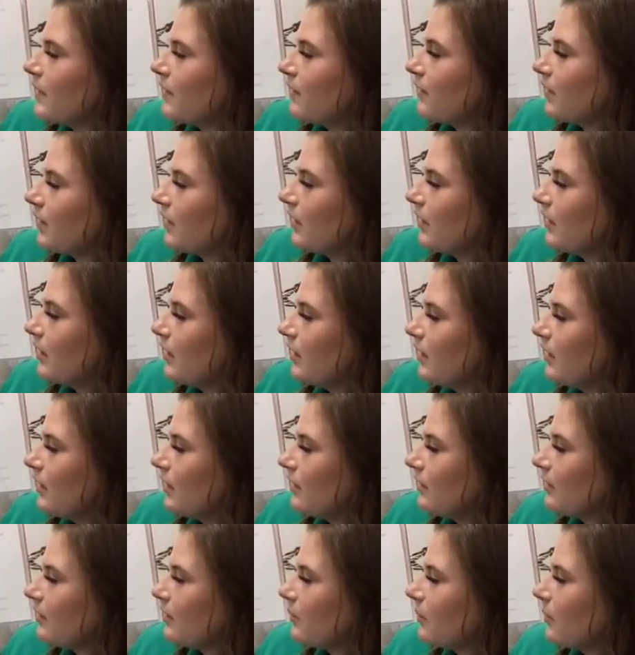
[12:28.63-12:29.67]
The key
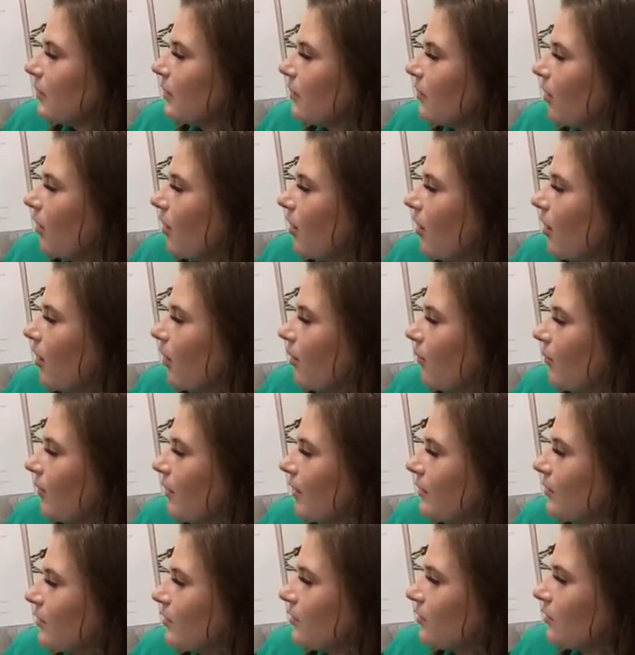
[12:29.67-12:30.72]
is to be calm
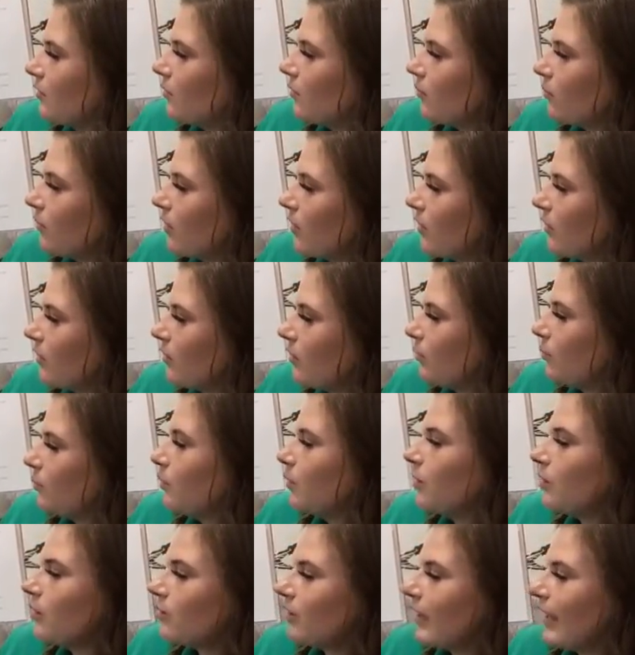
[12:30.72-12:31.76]
and to look where you
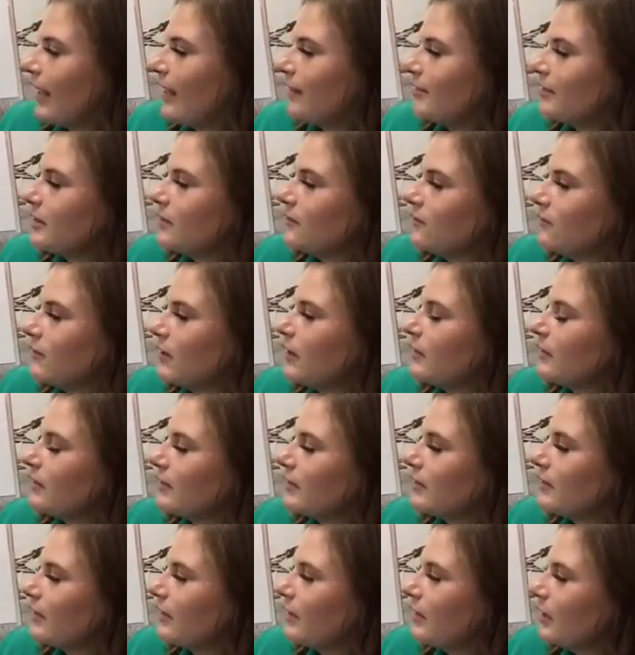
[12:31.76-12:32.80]
put your hands and feet.
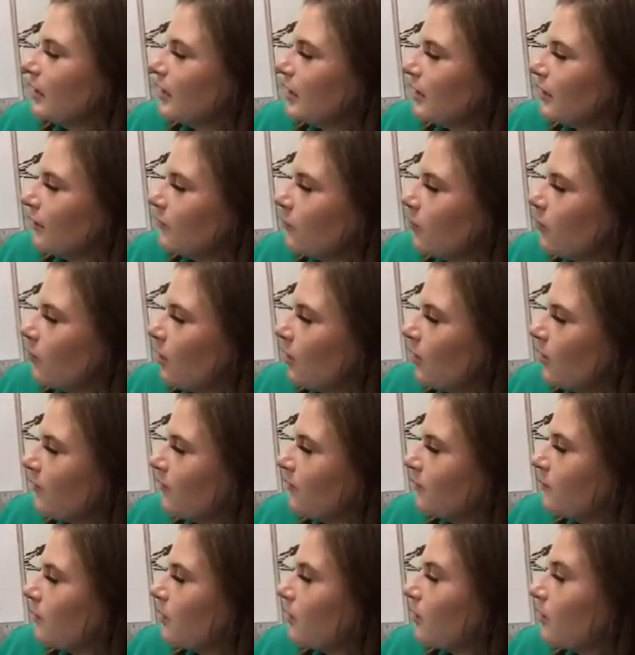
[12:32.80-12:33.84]
If you're
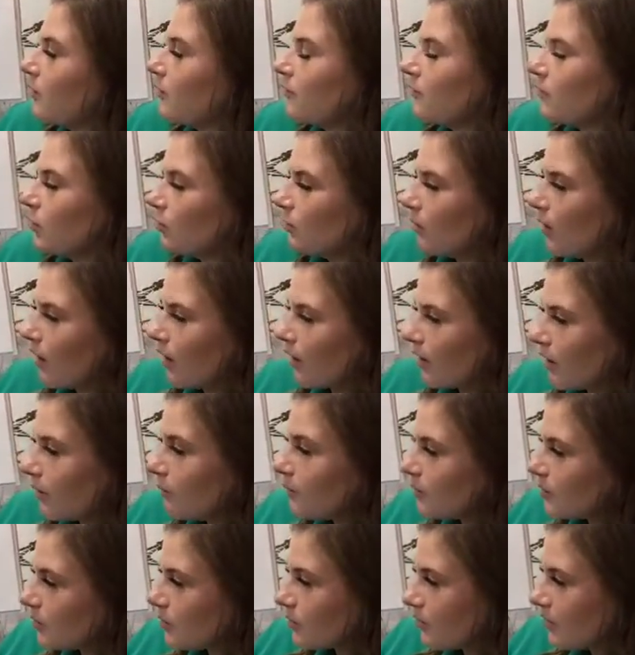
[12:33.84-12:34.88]
if you are
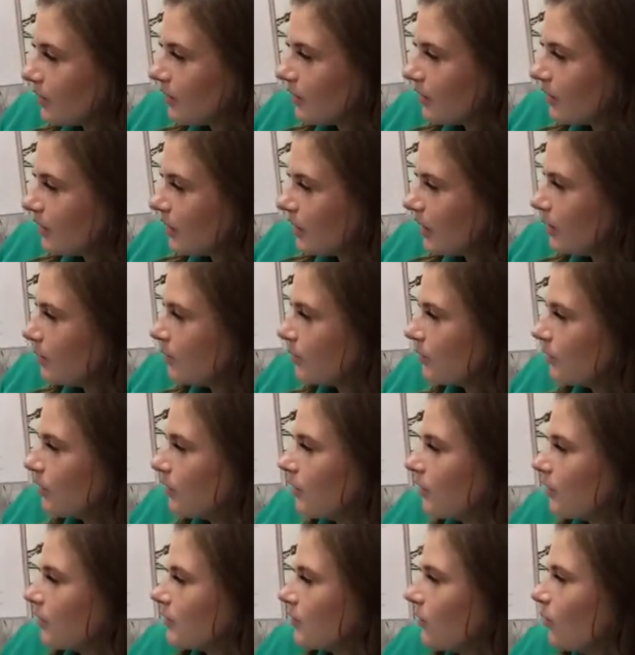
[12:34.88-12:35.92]
observant, you will
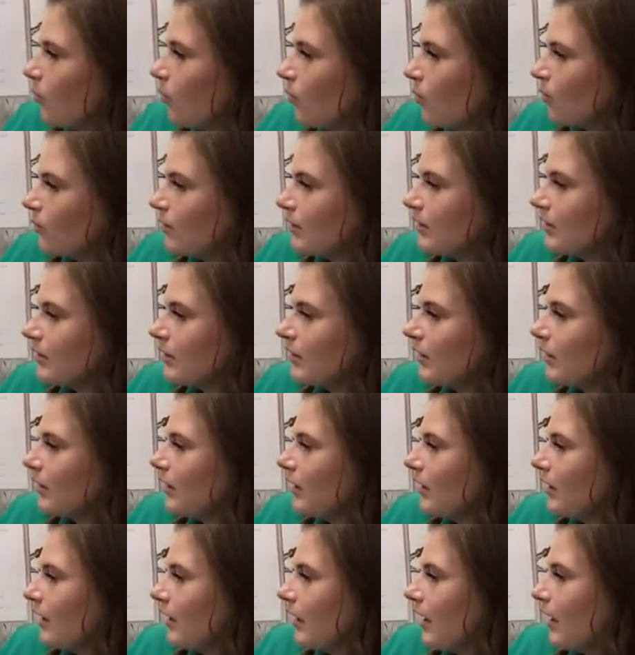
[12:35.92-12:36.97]
notice holes
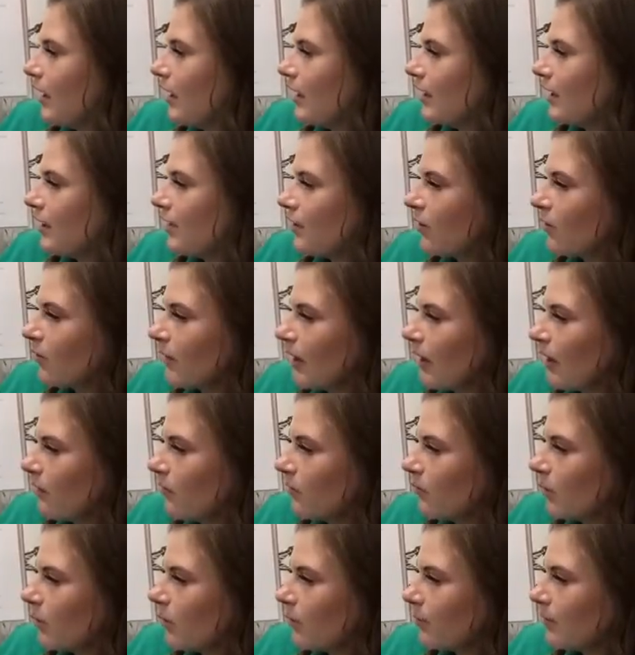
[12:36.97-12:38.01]
uh, in the
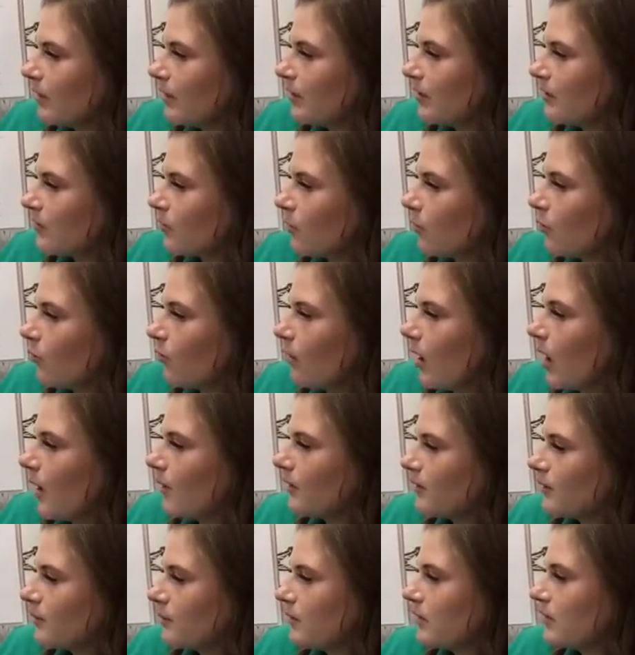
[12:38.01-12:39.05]
ground where bees or
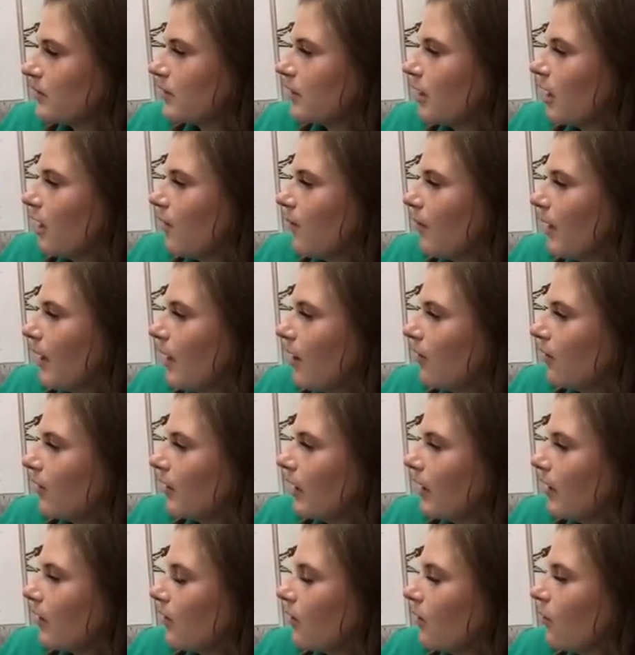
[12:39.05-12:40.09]
wasps come out
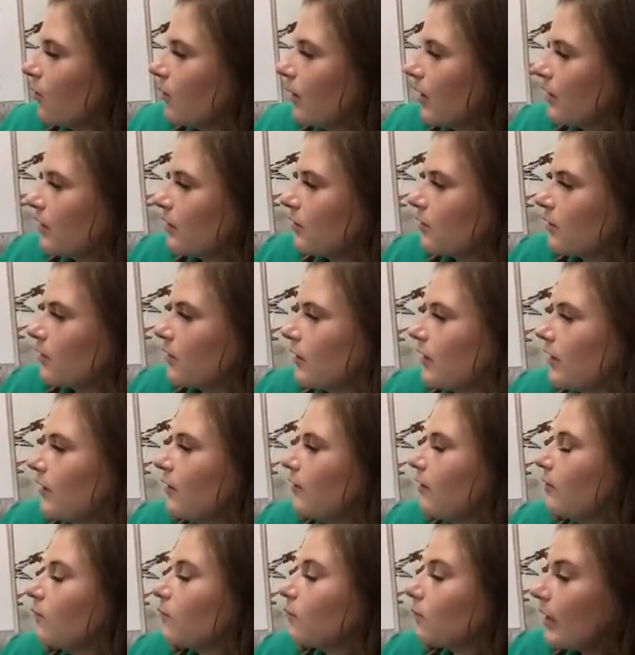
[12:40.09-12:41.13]
and go regularly.
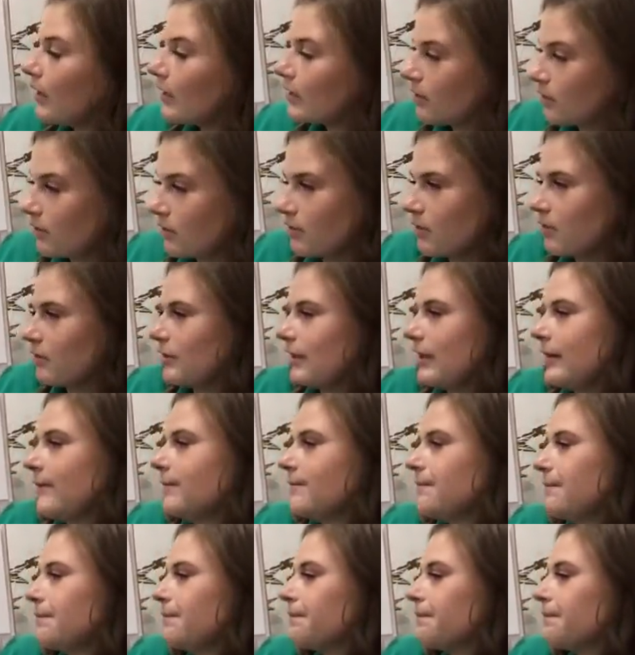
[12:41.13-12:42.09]
regularly.